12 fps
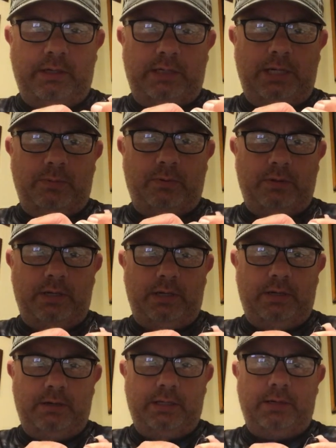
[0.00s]
keeper
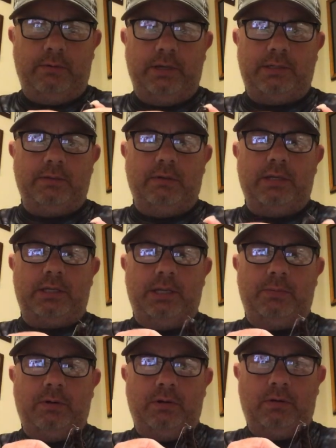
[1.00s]
there. Let it rest on that
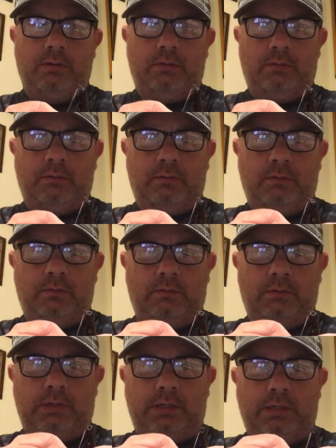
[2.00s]
keeper.
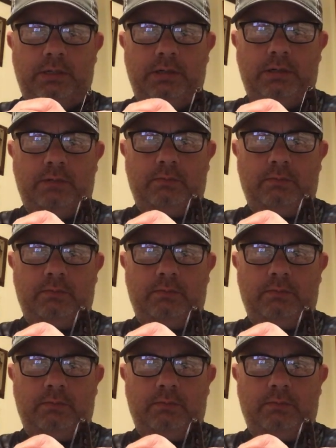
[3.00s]
And